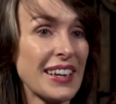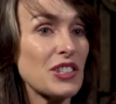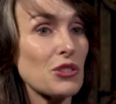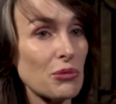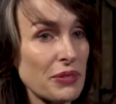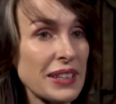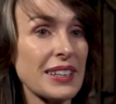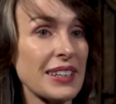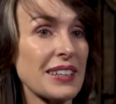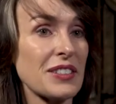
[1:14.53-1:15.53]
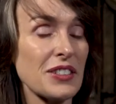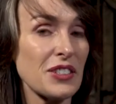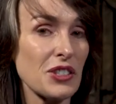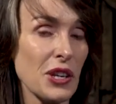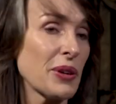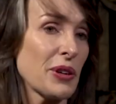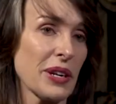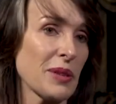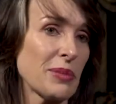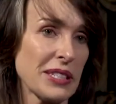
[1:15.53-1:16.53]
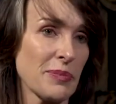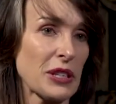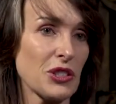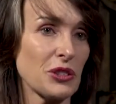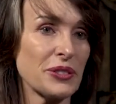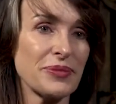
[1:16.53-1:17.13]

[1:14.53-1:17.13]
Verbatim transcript: it's really so incredibly special